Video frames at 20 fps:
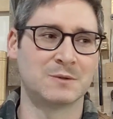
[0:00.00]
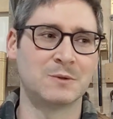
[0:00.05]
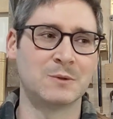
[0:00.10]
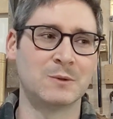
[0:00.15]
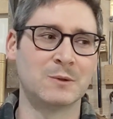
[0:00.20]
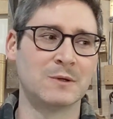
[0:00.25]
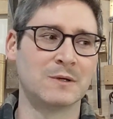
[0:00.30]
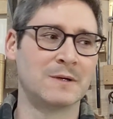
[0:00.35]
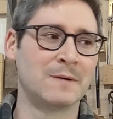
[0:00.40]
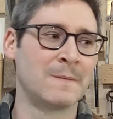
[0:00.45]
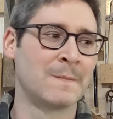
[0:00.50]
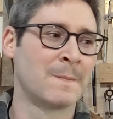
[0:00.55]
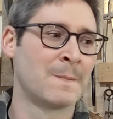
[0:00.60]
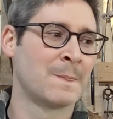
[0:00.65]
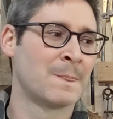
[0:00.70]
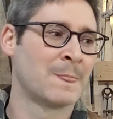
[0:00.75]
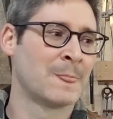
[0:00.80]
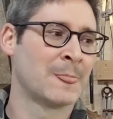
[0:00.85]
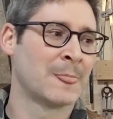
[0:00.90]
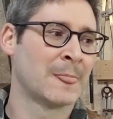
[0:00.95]
or
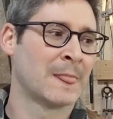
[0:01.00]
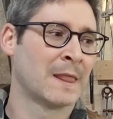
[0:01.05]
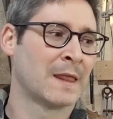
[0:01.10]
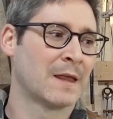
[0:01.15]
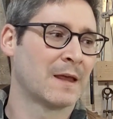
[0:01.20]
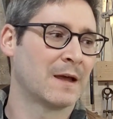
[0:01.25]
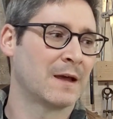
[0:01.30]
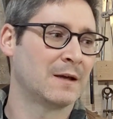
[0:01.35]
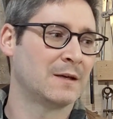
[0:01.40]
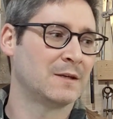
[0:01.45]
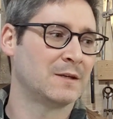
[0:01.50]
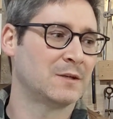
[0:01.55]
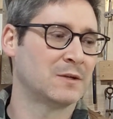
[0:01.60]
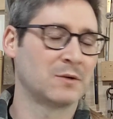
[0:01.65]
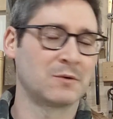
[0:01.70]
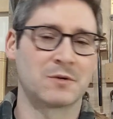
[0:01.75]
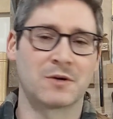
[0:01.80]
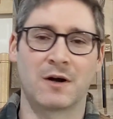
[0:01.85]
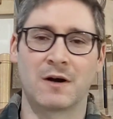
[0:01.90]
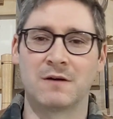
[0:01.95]

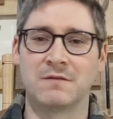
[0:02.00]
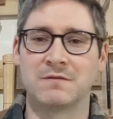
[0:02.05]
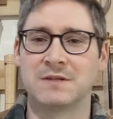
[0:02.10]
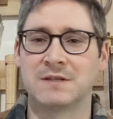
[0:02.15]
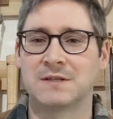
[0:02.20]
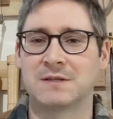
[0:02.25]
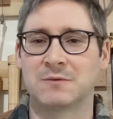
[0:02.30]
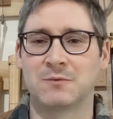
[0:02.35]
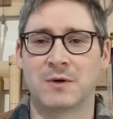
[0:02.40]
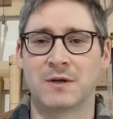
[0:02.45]
carving and